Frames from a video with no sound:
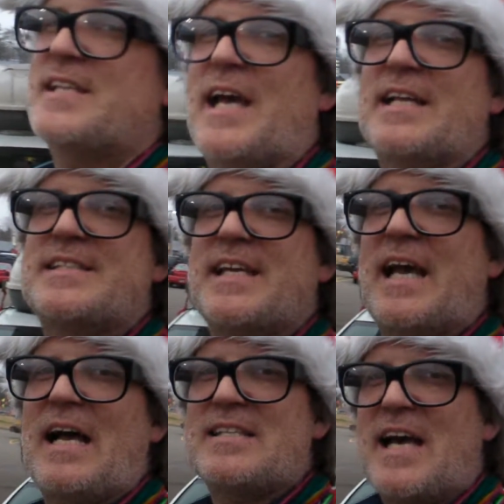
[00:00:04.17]
Tennessee
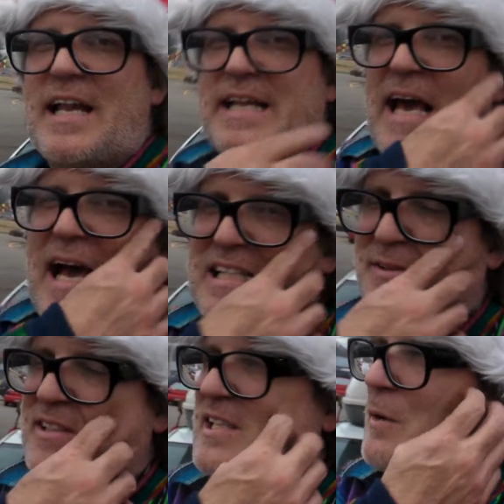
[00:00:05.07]
outside of
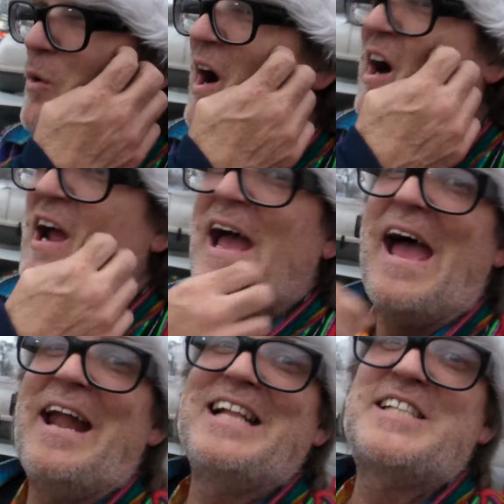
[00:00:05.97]
Nashville somewhere
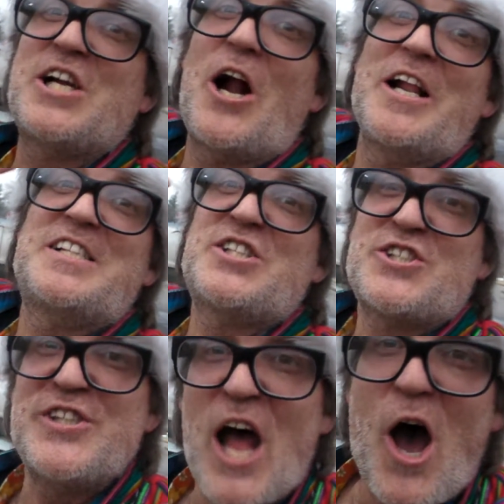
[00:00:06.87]
and it started
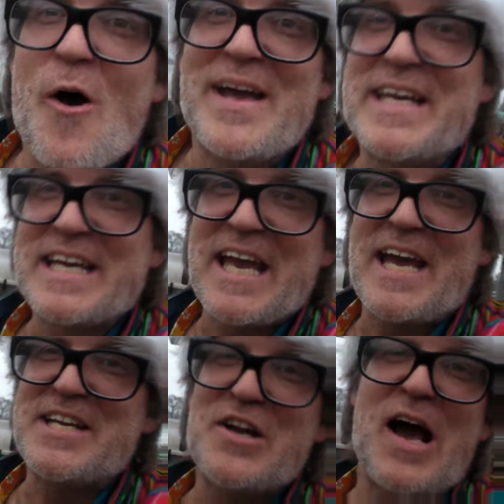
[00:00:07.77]
snowing
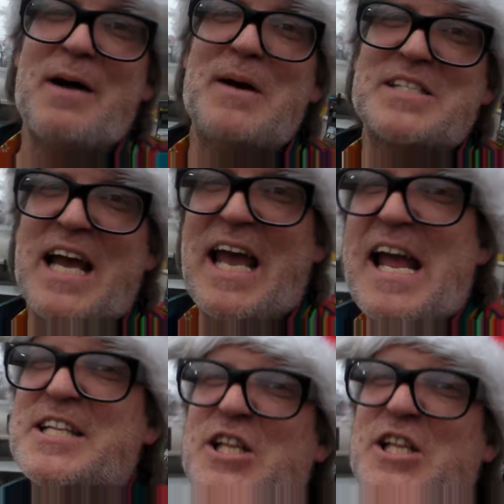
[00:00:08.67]
again. You know how much I hate the